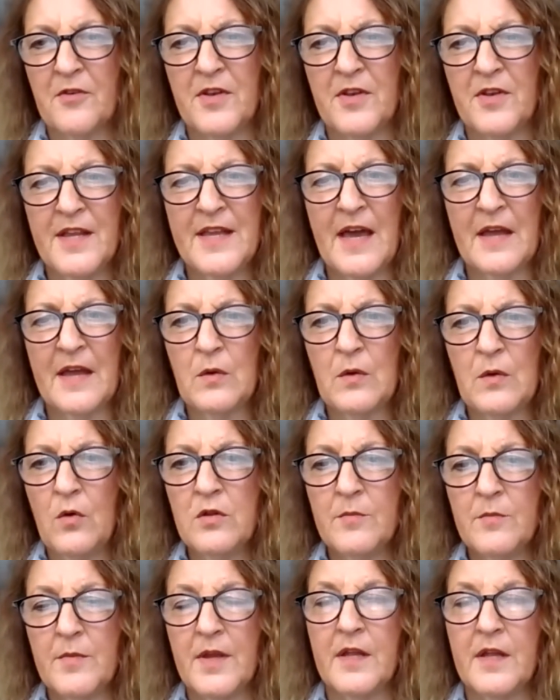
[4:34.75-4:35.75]
and he got a
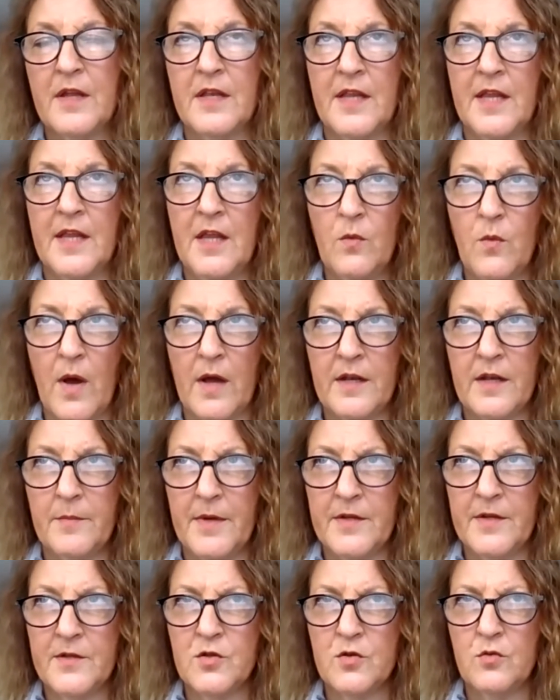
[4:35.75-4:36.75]
hold of me and he wanted
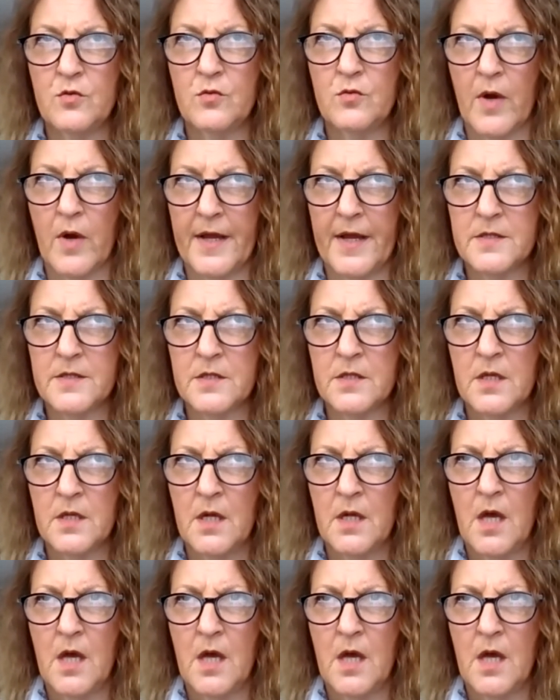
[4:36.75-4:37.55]
me to write